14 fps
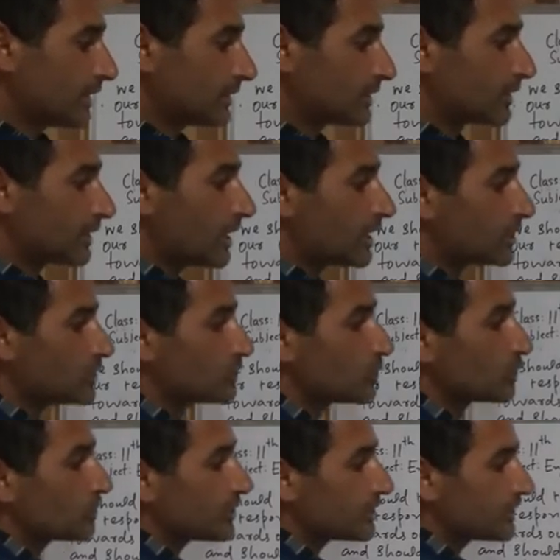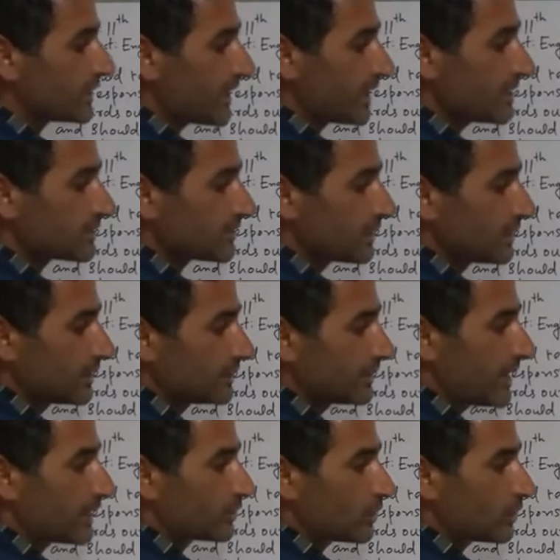the constitution says that